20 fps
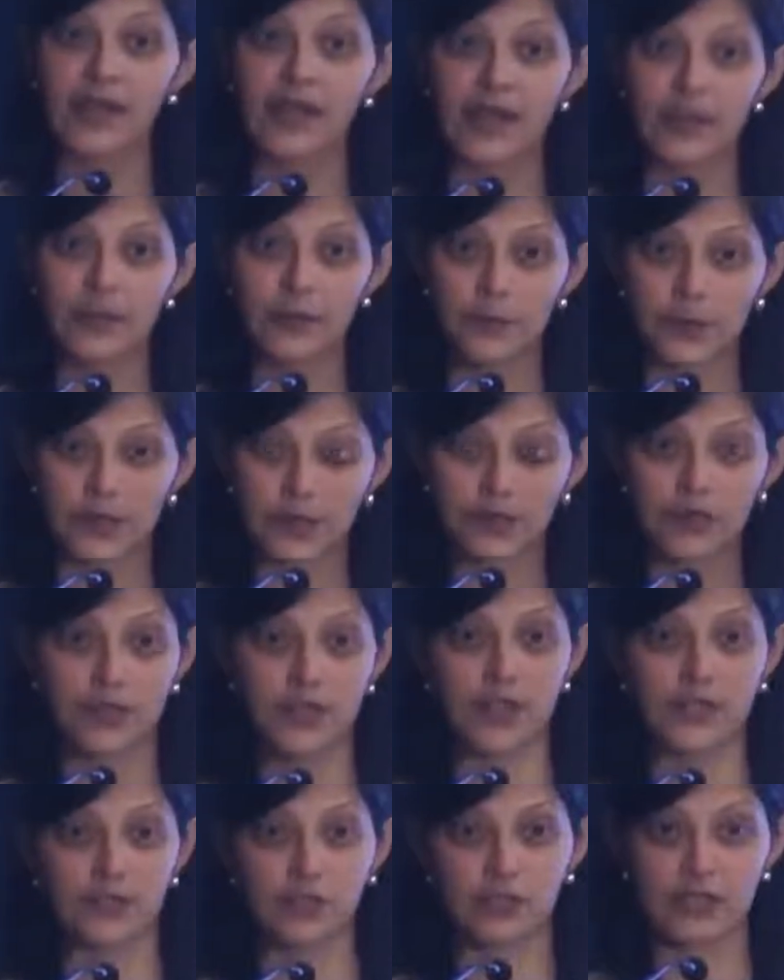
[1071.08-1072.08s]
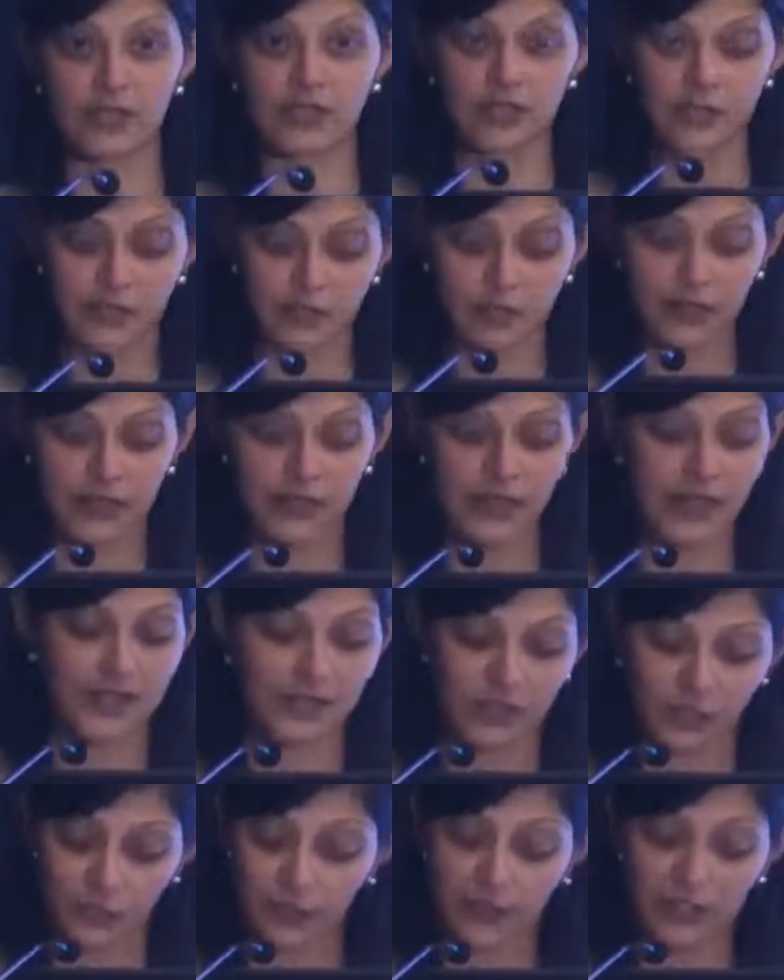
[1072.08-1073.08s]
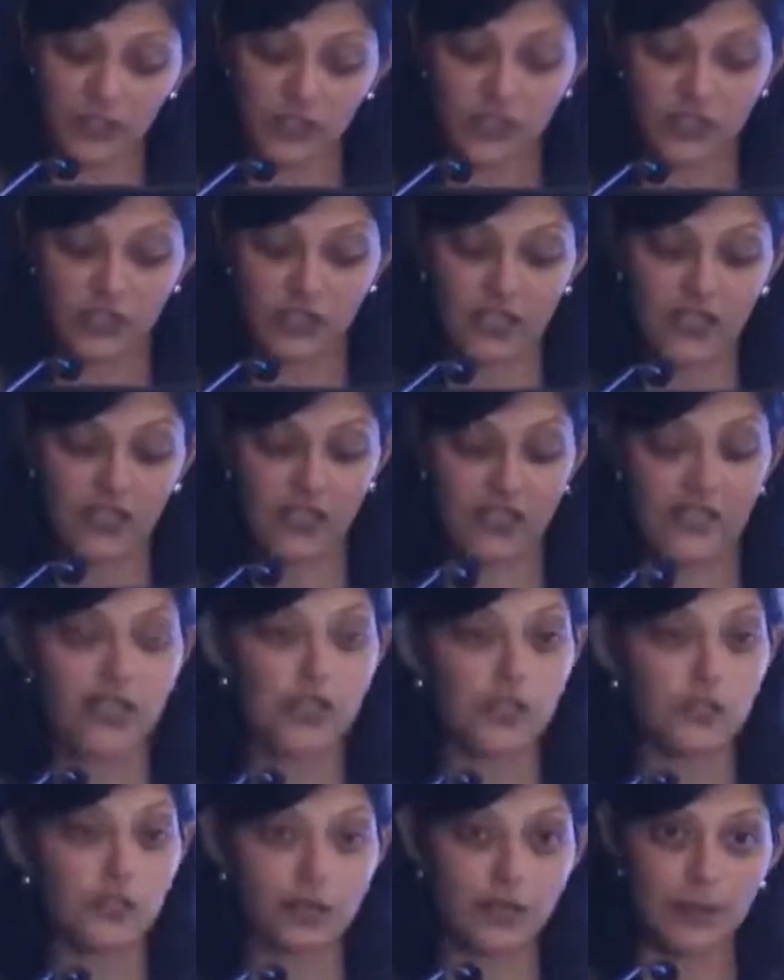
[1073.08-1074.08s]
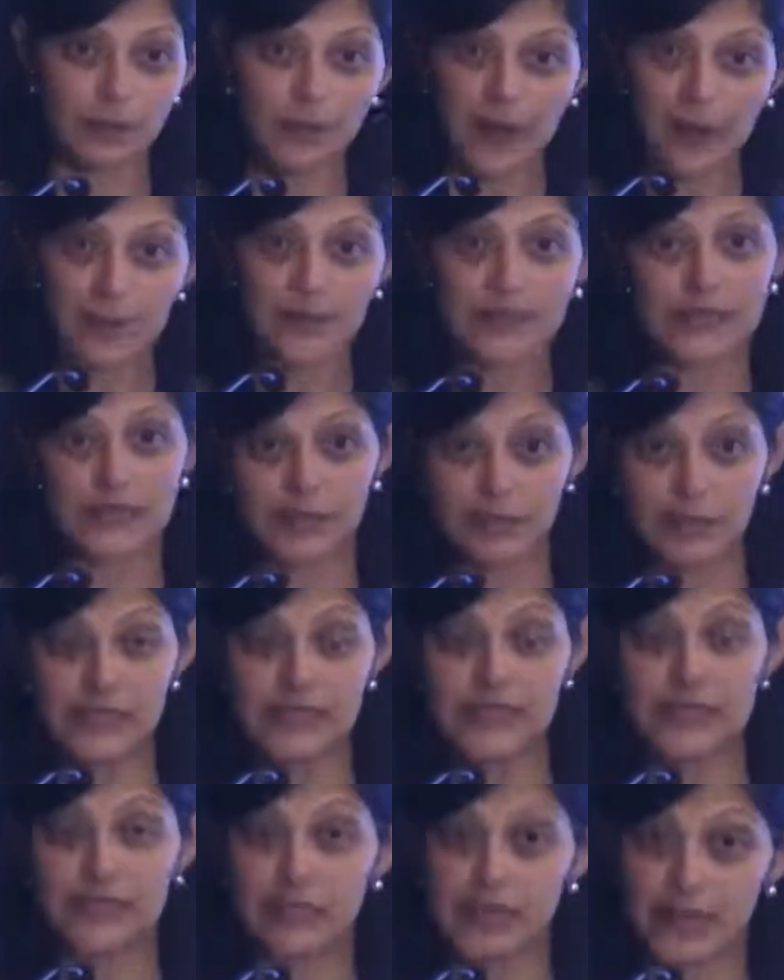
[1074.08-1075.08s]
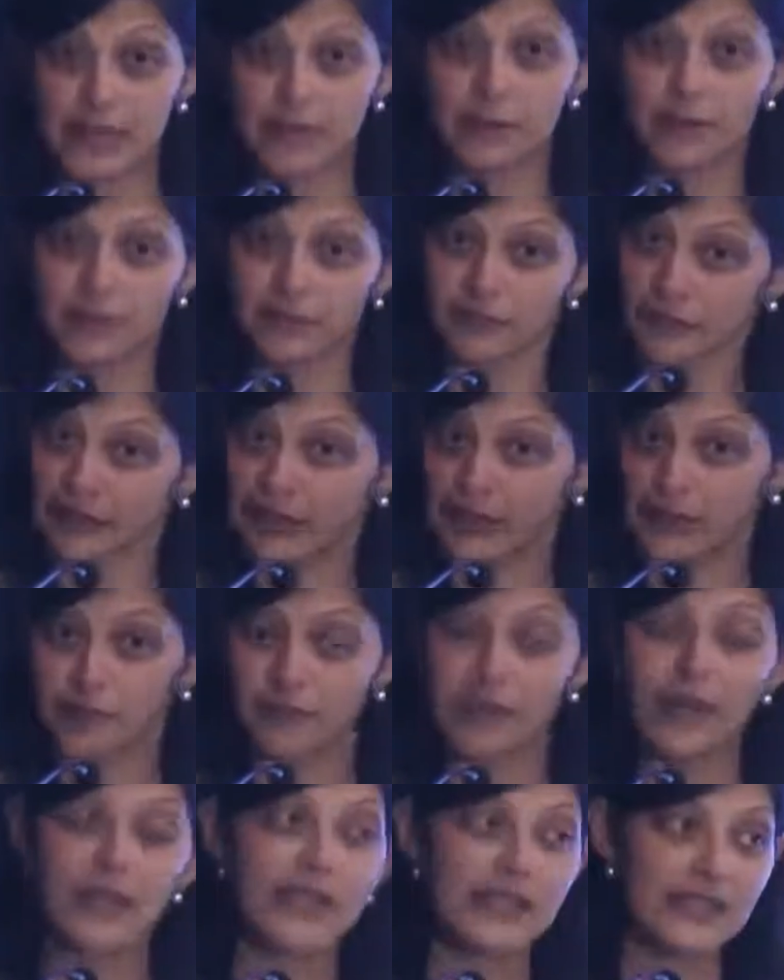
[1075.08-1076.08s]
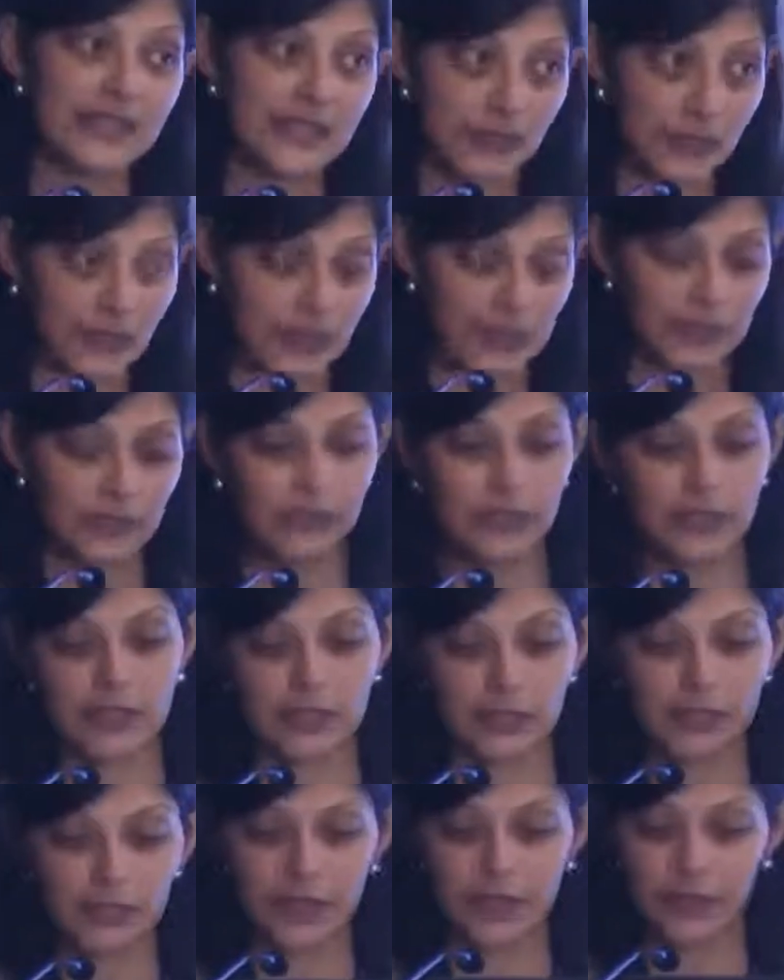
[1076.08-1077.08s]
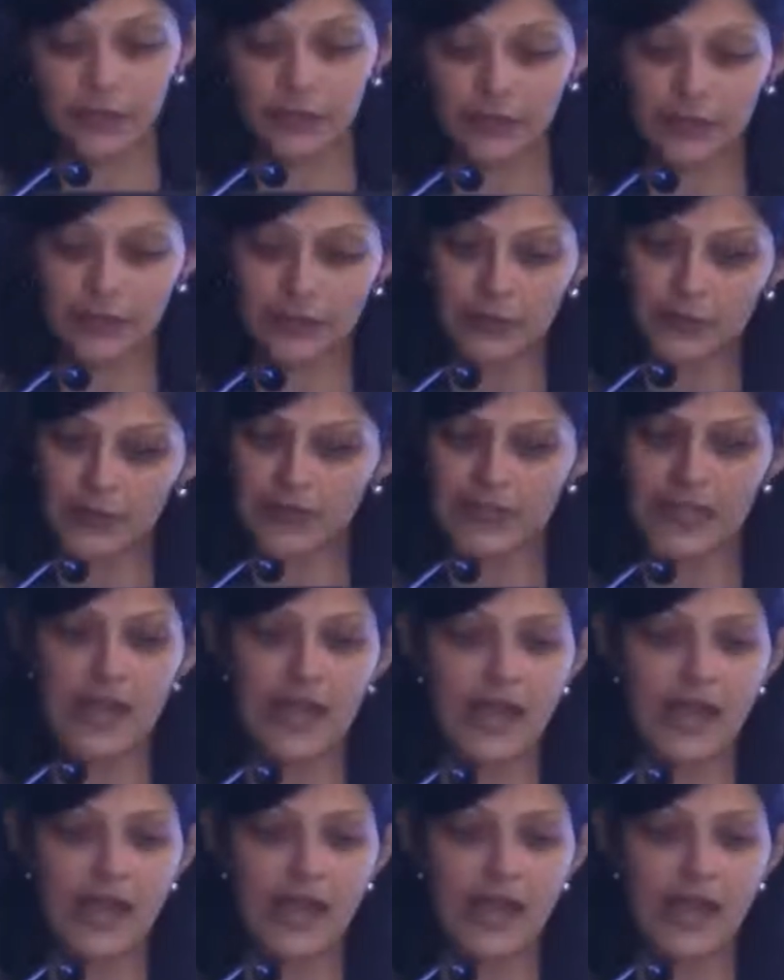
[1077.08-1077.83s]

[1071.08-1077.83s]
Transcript: and we could actually switch to the purpose-limited type of claim, similar to the UK or the US,